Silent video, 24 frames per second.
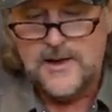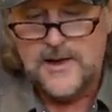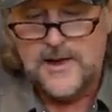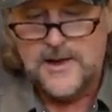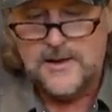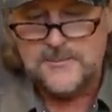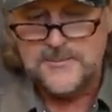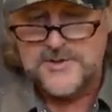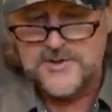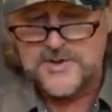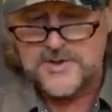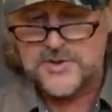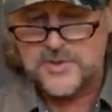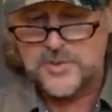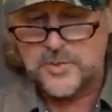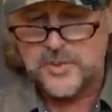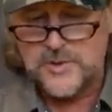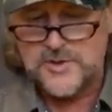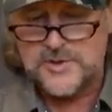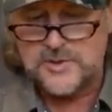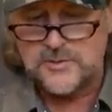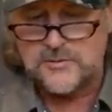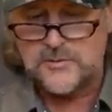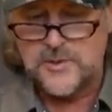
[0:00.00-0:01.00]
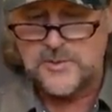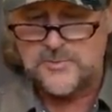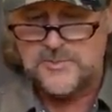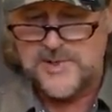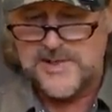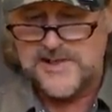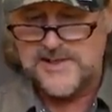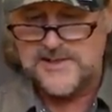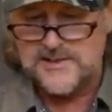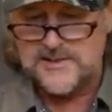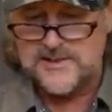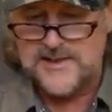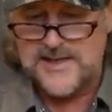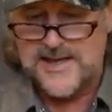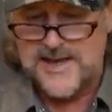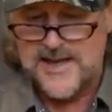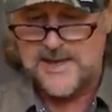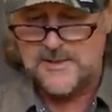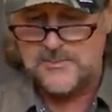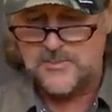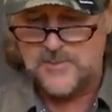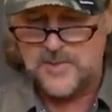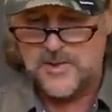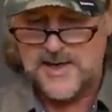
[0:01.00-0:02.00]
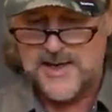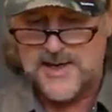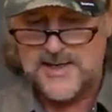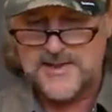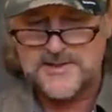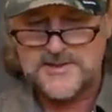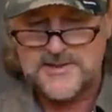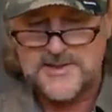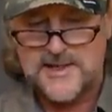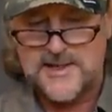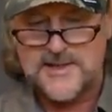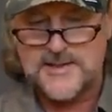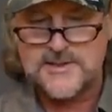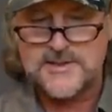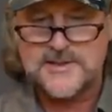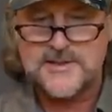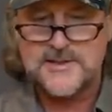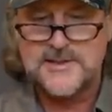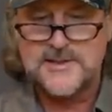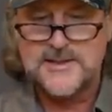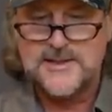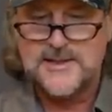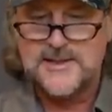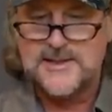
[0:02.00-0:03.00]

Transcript: I'm just going to repeat that process.